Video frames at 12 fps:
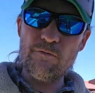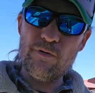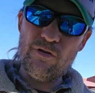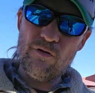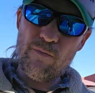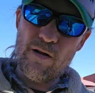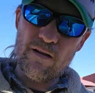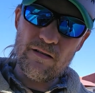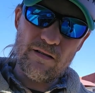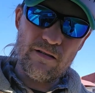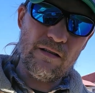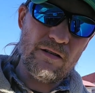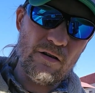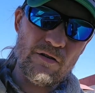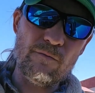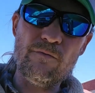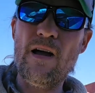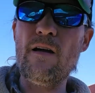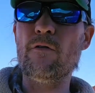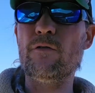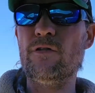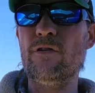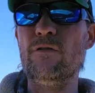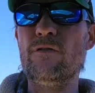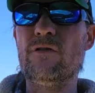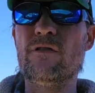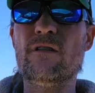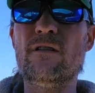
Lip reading: were $2. These are some 502s.